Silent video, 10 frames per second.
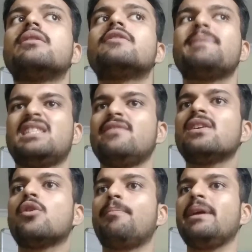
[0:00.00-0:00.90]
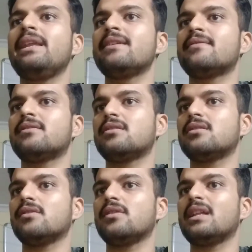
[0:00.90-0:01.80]
specific opinions,
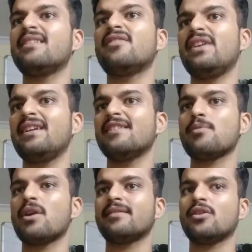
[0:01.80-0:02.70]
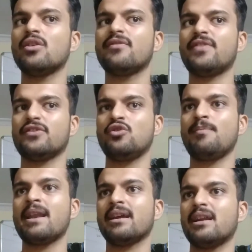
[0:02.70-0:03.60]
that is fitness products, and all the first two
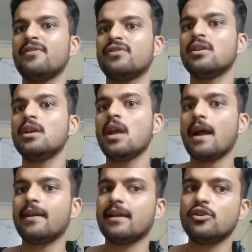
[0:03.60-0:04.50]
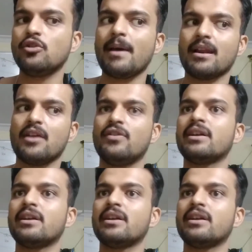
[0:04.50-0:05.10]
paragraphs, and the other two paragraphs will